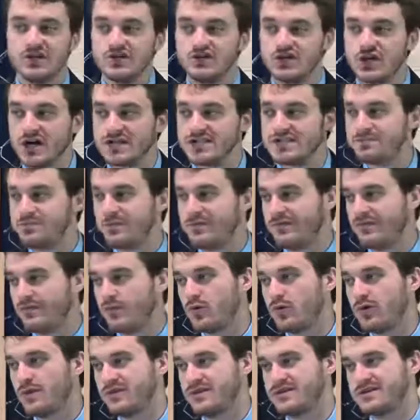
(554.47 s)
just
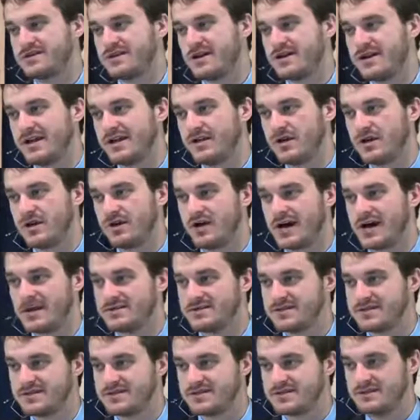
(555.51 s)
before the Sunday Law
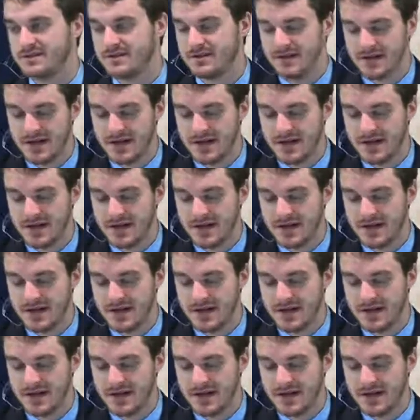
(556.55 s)
crisis.